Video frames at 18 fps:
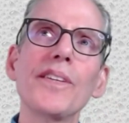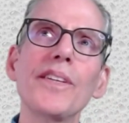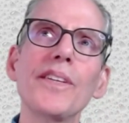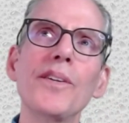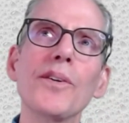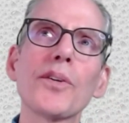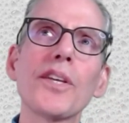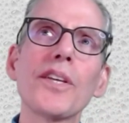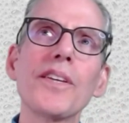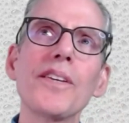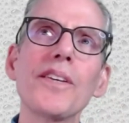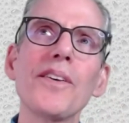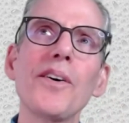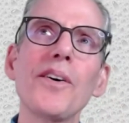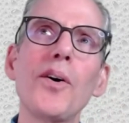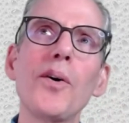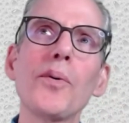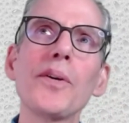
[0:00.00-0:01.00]
you know,
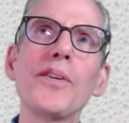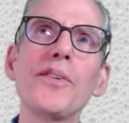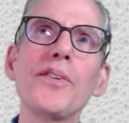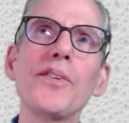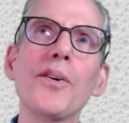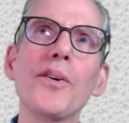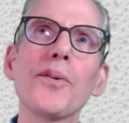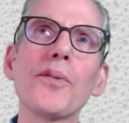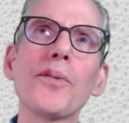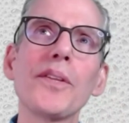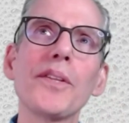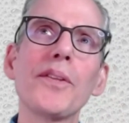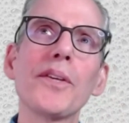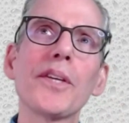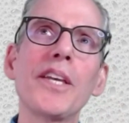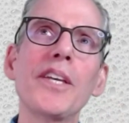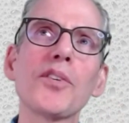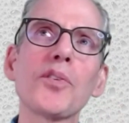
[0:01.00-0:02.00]
always,
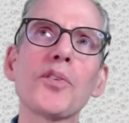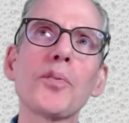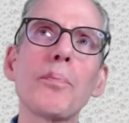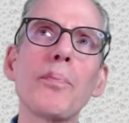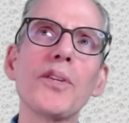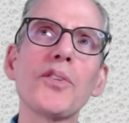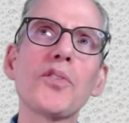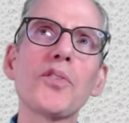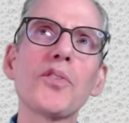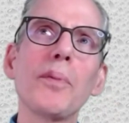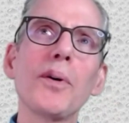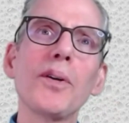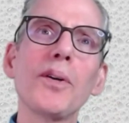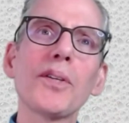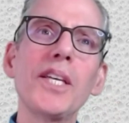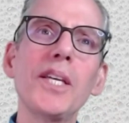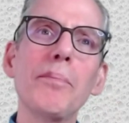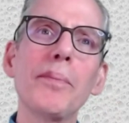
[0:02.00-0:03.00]
the KISS
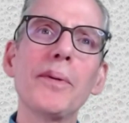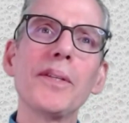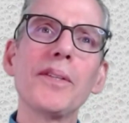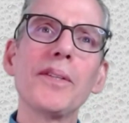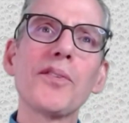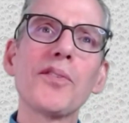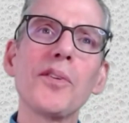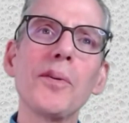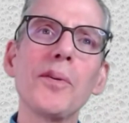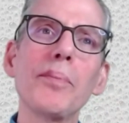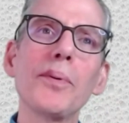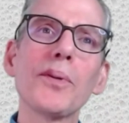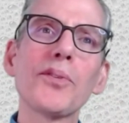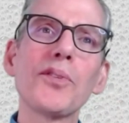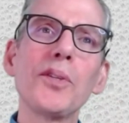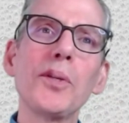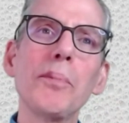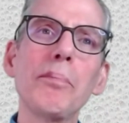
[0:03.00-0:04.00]
principle, keep it
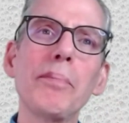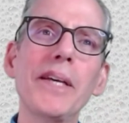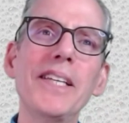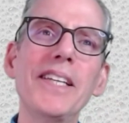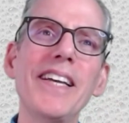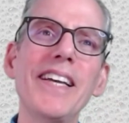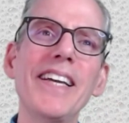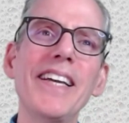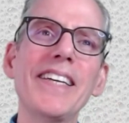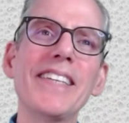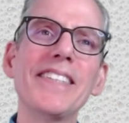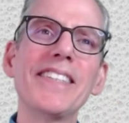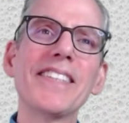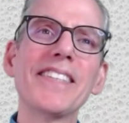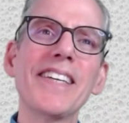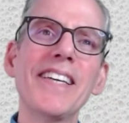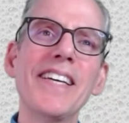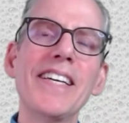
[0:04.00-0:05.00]
simple, stupid.
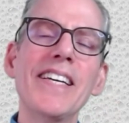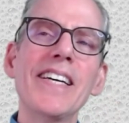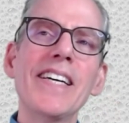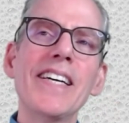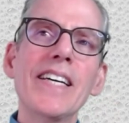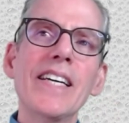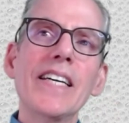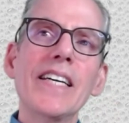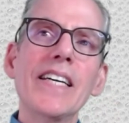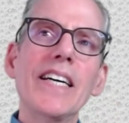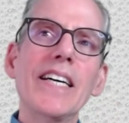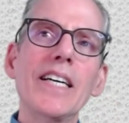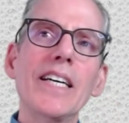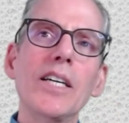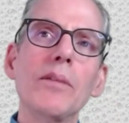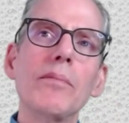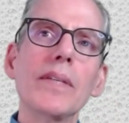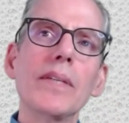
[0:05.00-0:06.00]
And
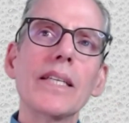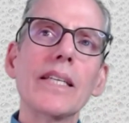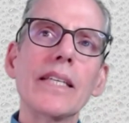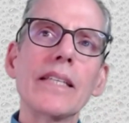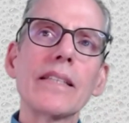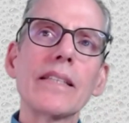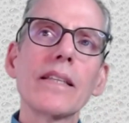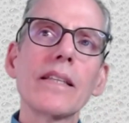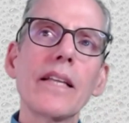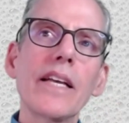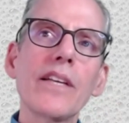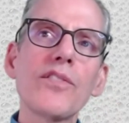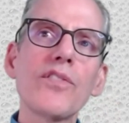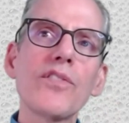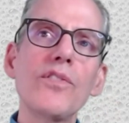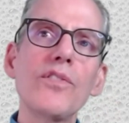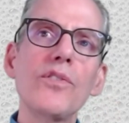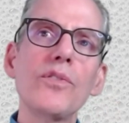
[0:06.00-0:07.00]

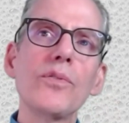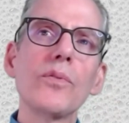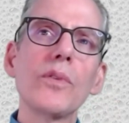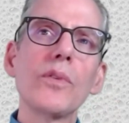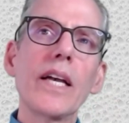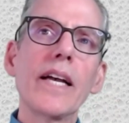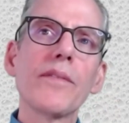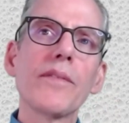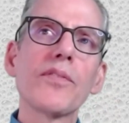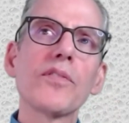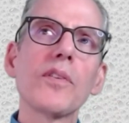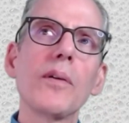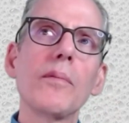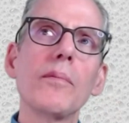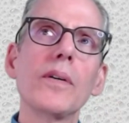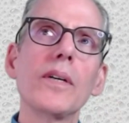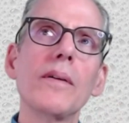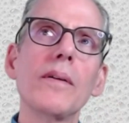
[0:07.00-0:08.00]
unless you have
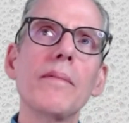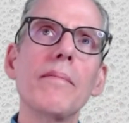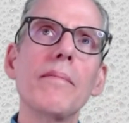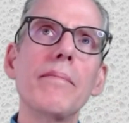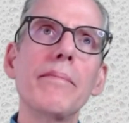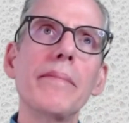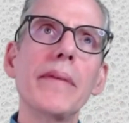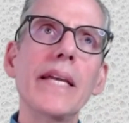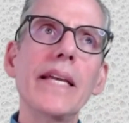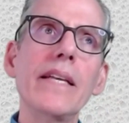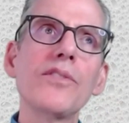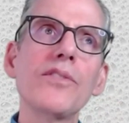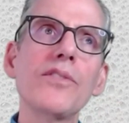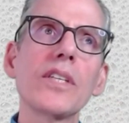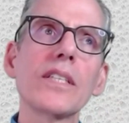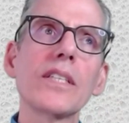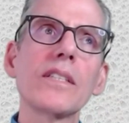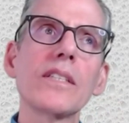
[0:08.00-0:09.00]
some
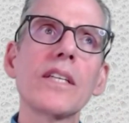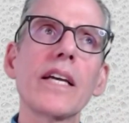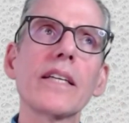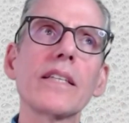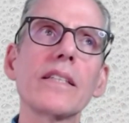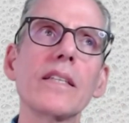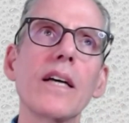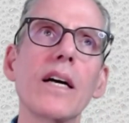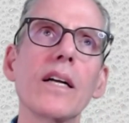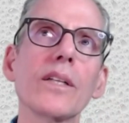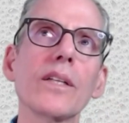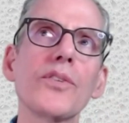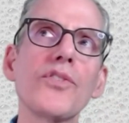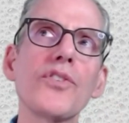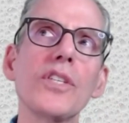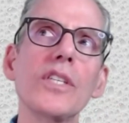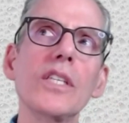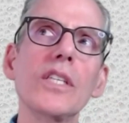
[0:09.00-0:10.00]
amazing
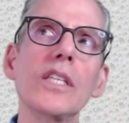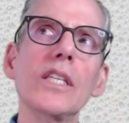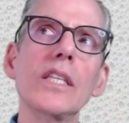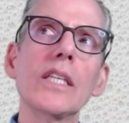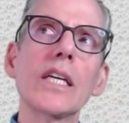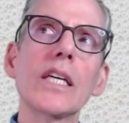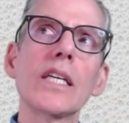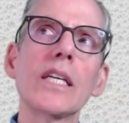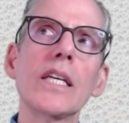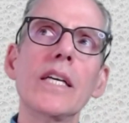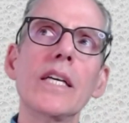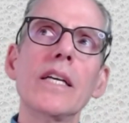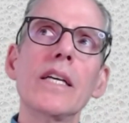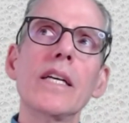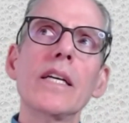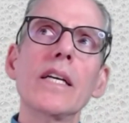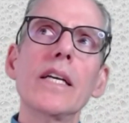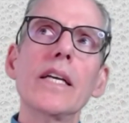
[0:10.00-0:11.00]
technology
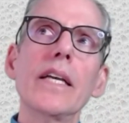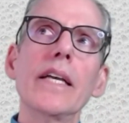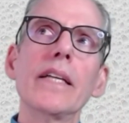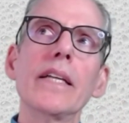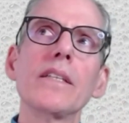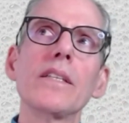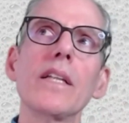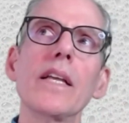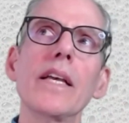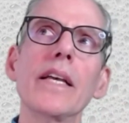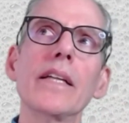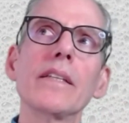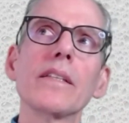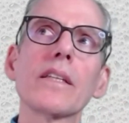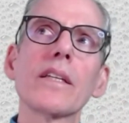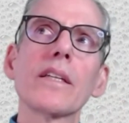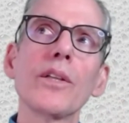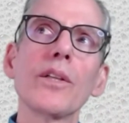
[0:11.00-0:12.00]

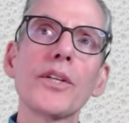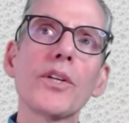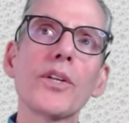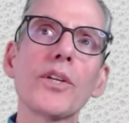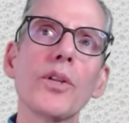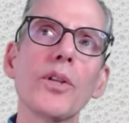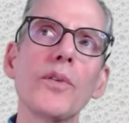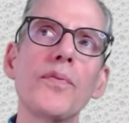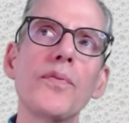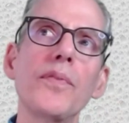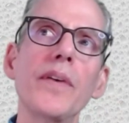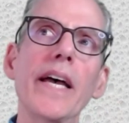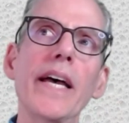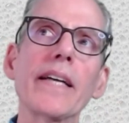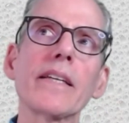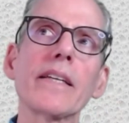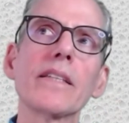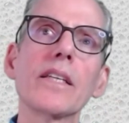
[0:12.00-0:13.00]
and clinical
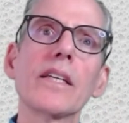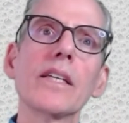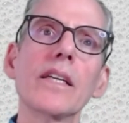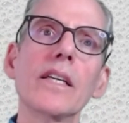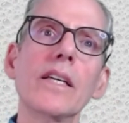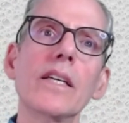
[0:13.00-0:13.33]
effect,